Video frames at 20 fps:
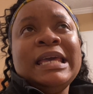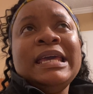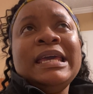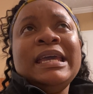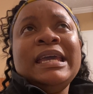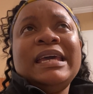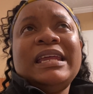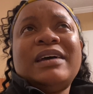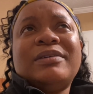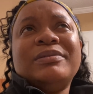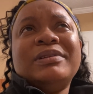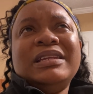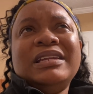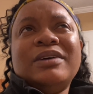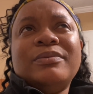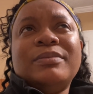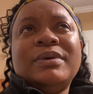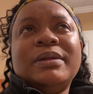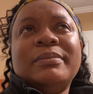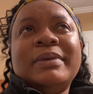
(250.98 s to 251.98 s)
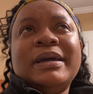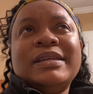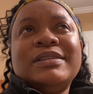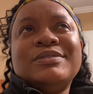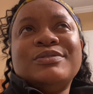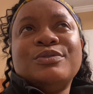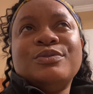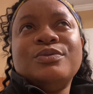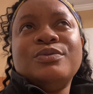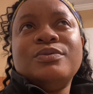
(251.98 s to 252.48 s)
And I really don't want to make
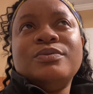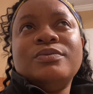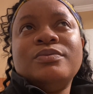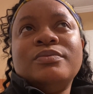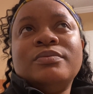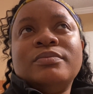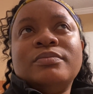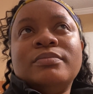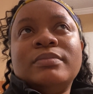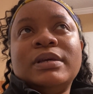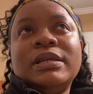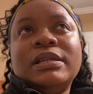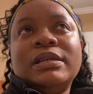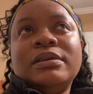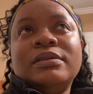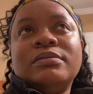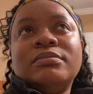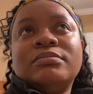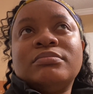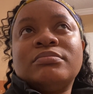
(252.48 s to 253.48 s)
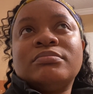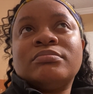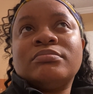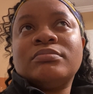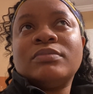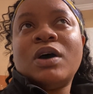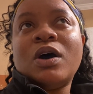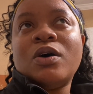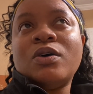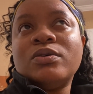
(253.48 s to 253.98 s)
too many
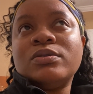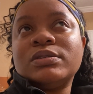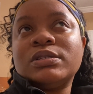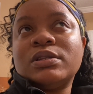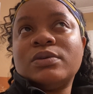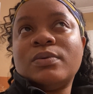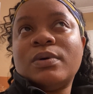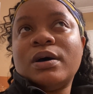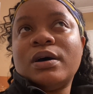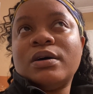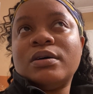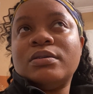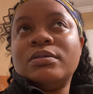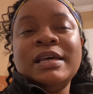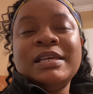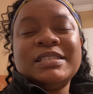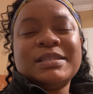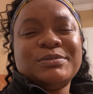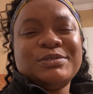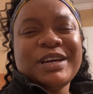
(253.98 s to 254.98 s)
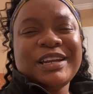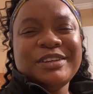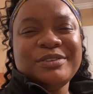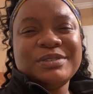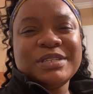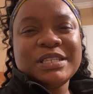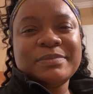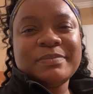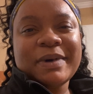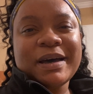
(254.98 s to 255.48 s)
holes in the wall. So I'm trying to use
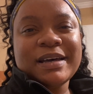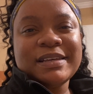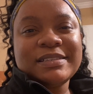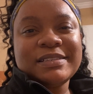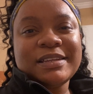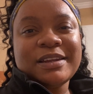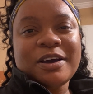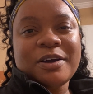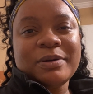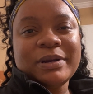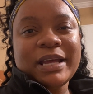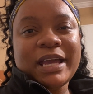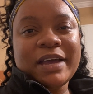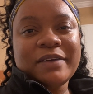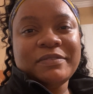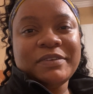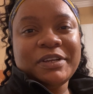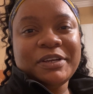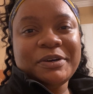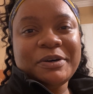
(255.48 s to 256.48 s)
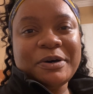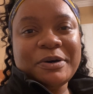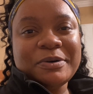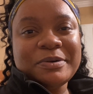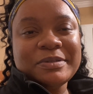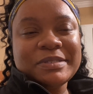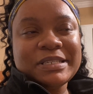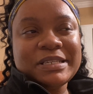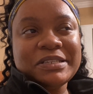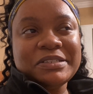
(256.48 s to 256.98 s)
a spice that already have nail
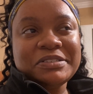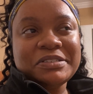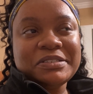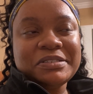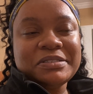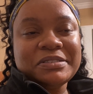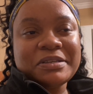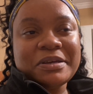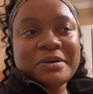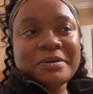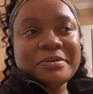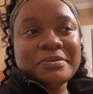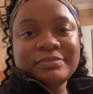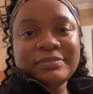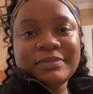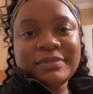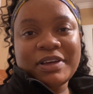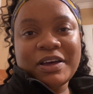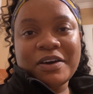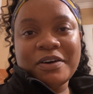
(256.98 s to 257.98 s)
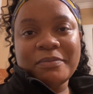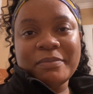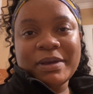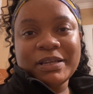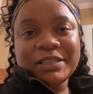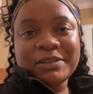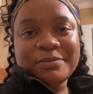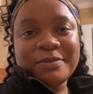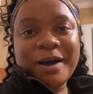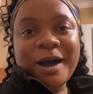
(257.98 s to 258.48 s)
holes in it just so I don't make
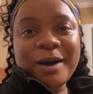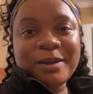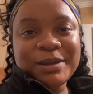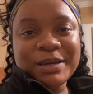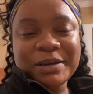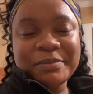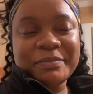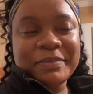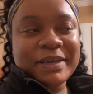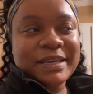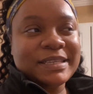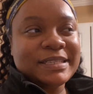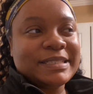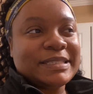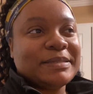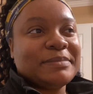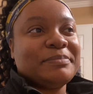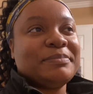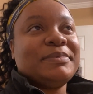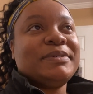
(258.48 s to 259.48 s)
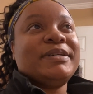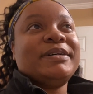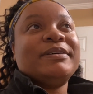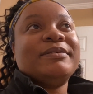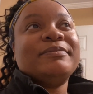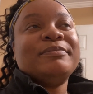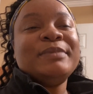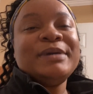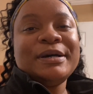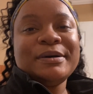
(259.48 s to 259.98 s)
the wall look a mess. But
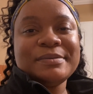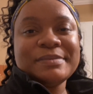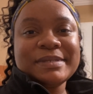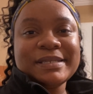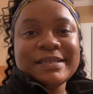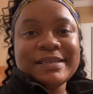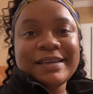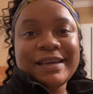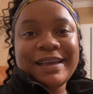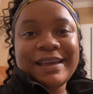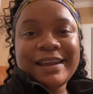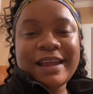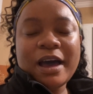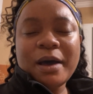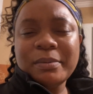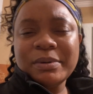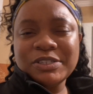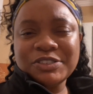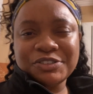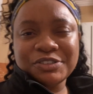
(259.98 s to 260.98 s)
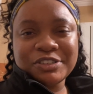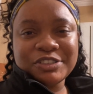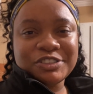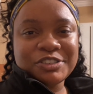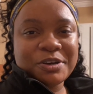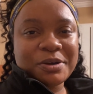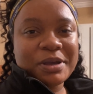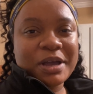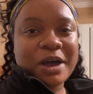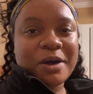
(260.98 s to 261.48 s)
we gonna see. And I'll be sure to
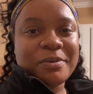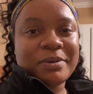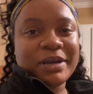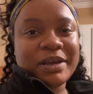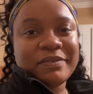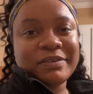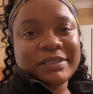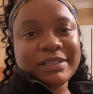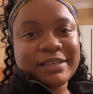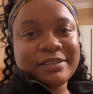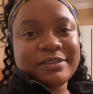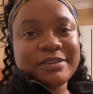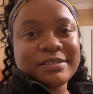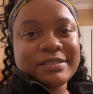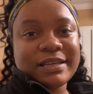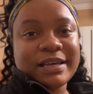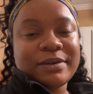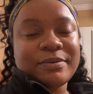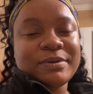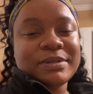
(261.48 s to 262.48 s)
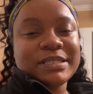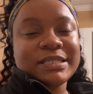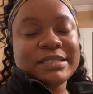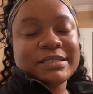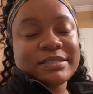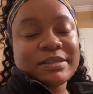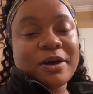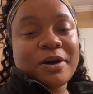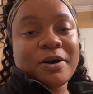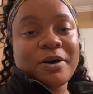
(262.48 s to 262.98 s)
show y'all what everything looks like once
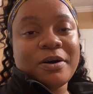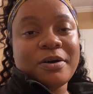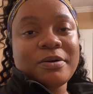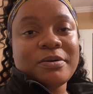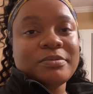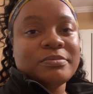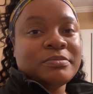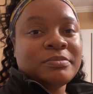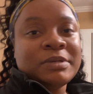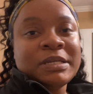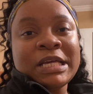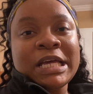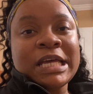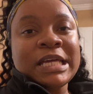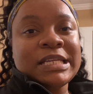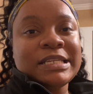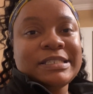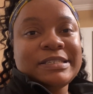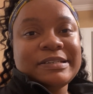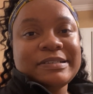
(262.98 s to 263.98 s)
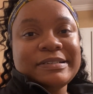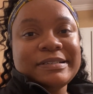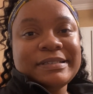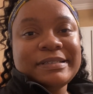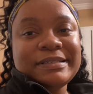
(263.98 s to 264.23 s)
it's all done.